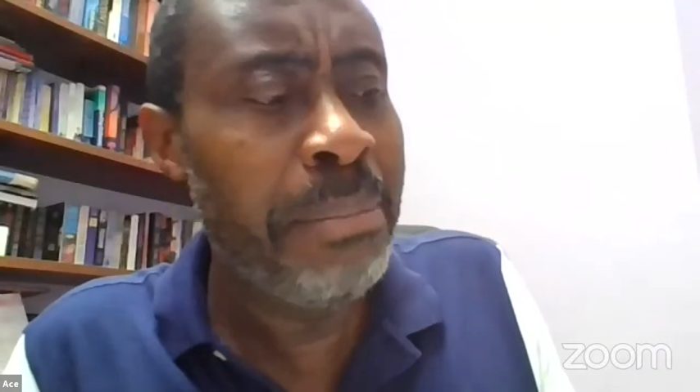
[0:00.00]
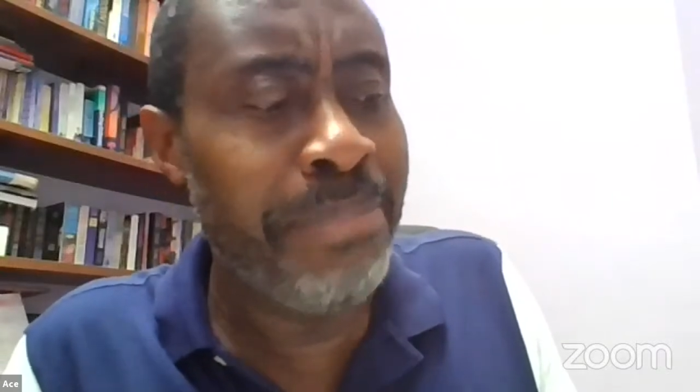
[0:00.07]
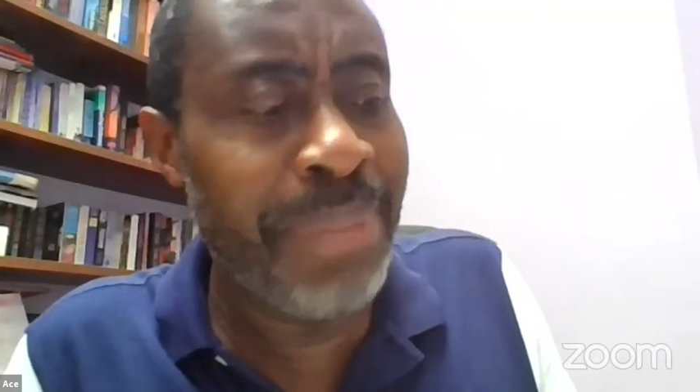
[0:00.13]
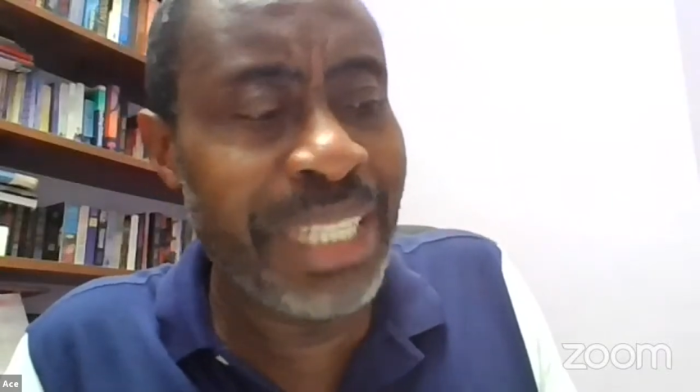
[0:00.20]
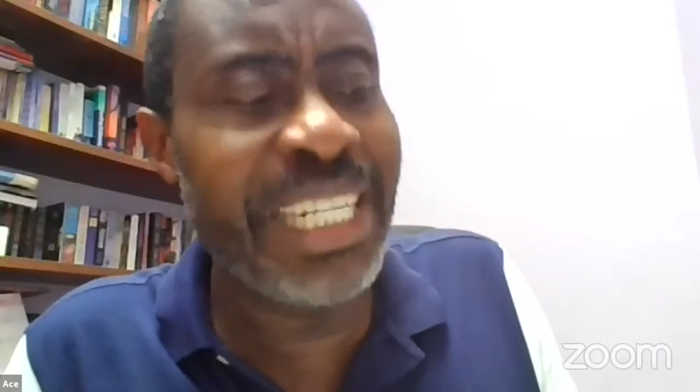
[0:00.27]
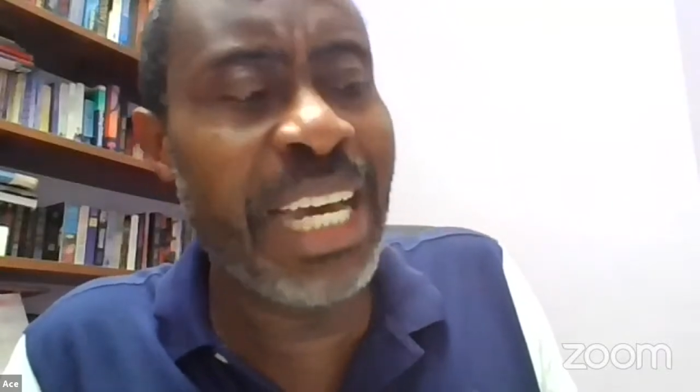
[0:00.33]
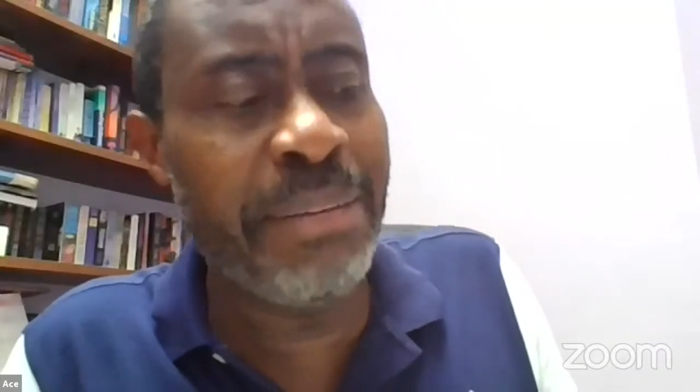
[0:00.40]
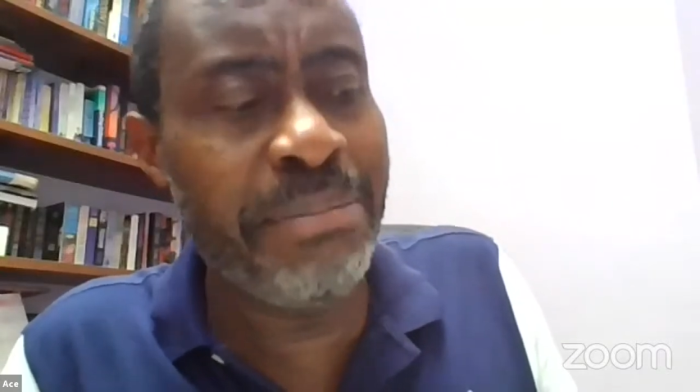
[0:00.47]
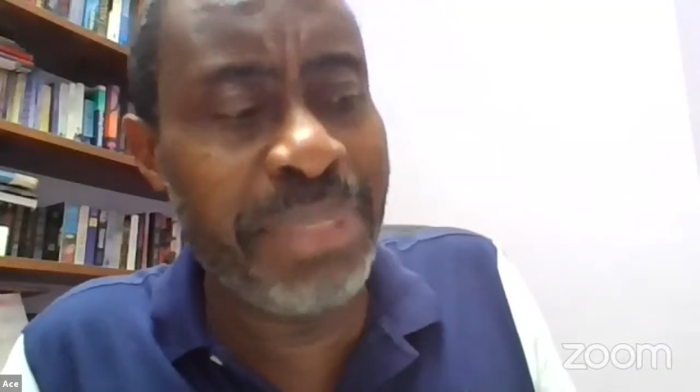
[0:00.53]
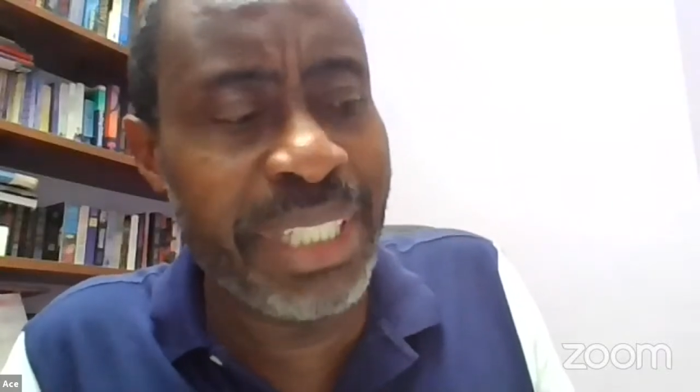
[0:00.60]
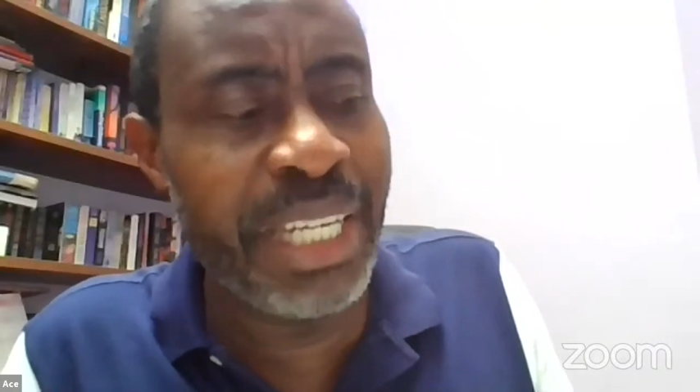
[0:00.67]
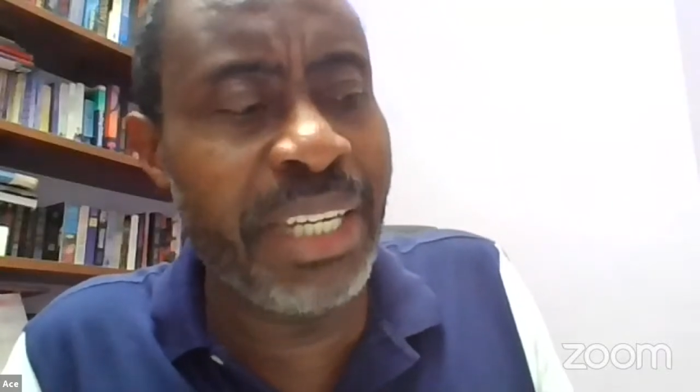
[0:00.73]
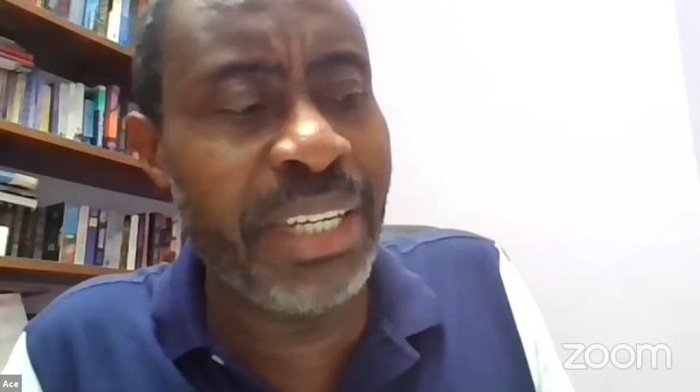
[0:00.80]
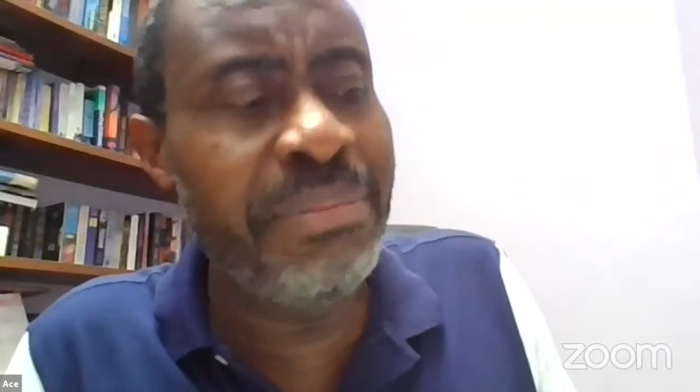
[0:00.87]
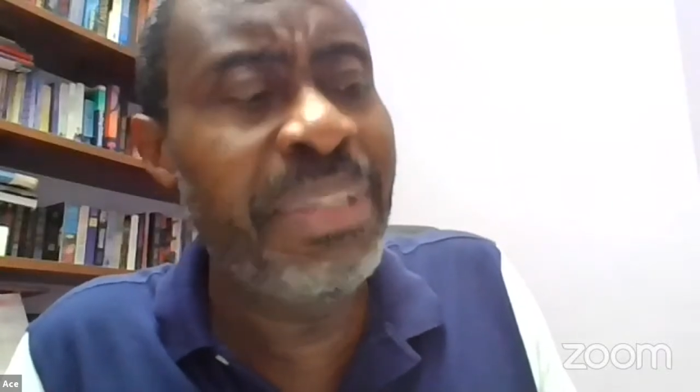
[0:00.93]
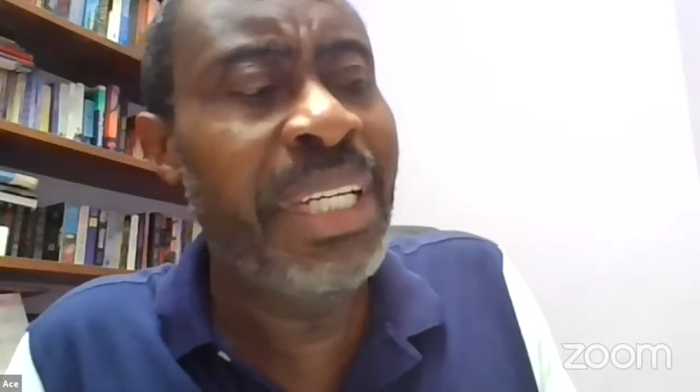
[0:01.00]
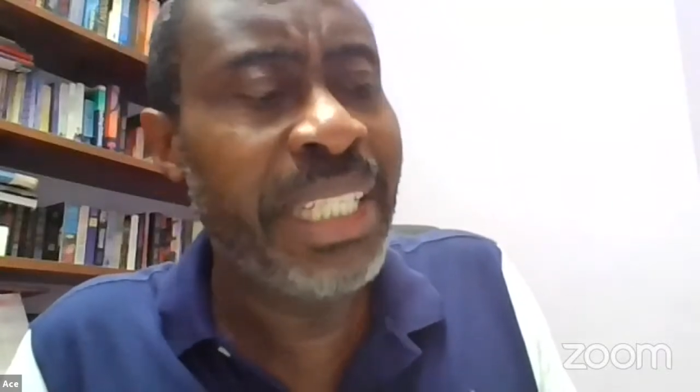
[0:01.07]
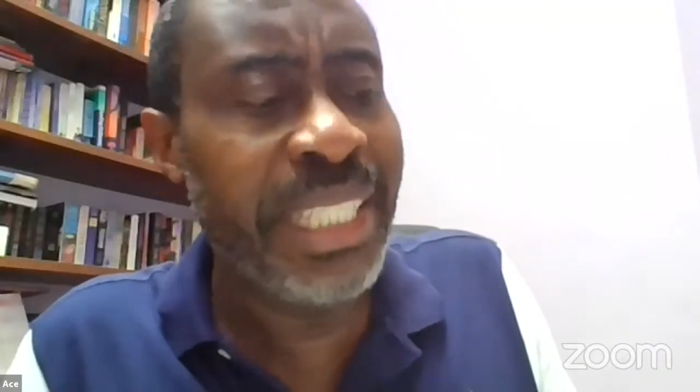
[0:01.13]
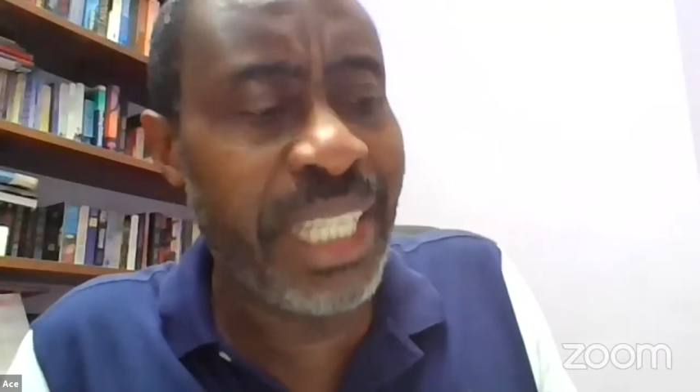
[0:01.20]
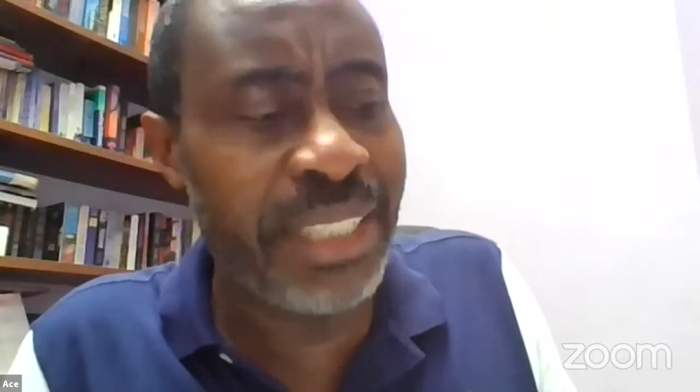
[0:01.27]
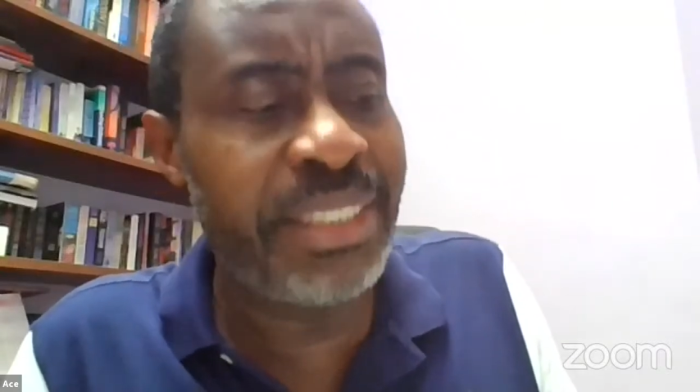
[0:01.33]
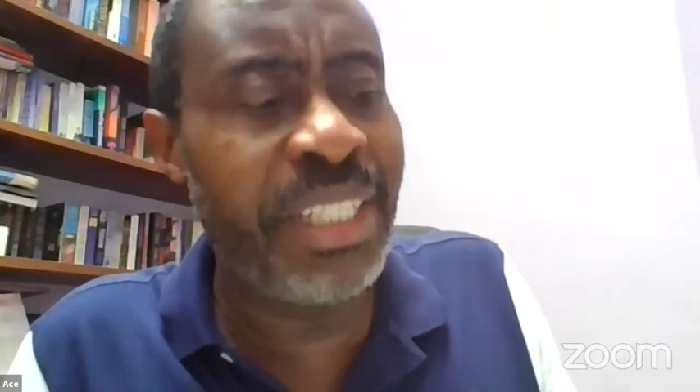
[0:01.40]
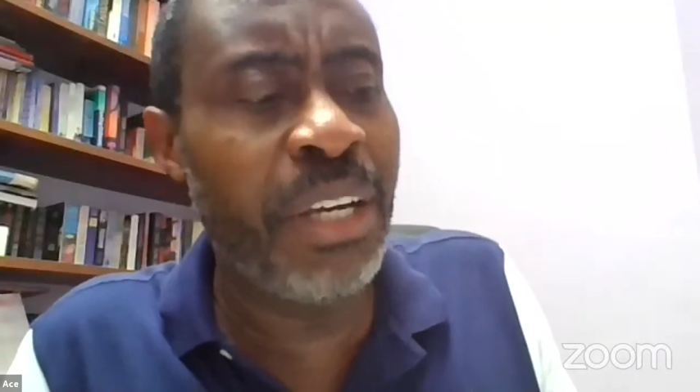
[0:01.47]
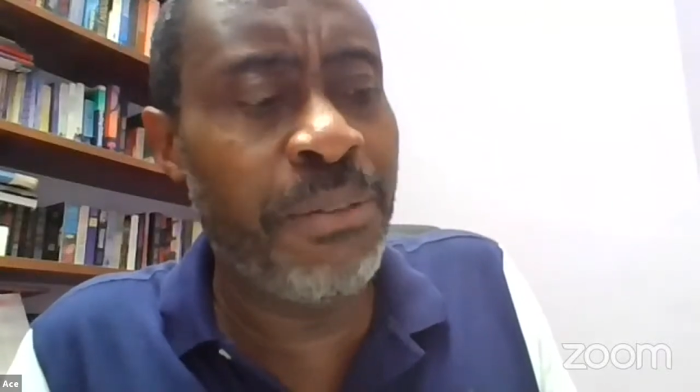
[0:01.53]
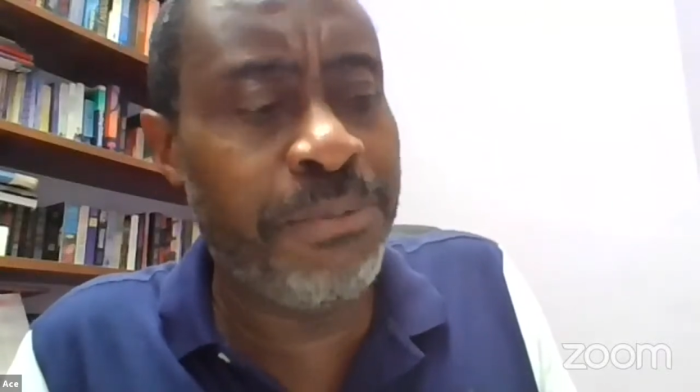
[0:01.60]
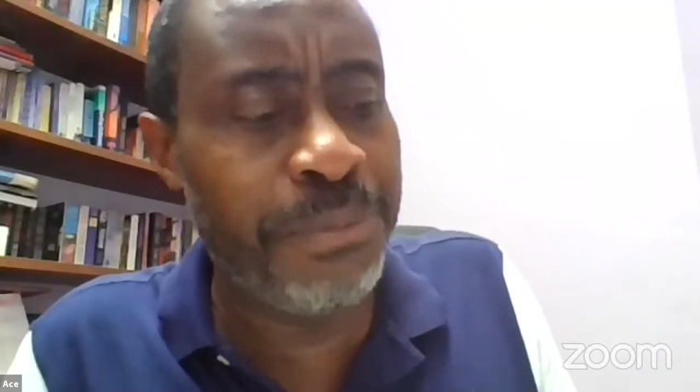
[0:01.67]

Madame Dame gets a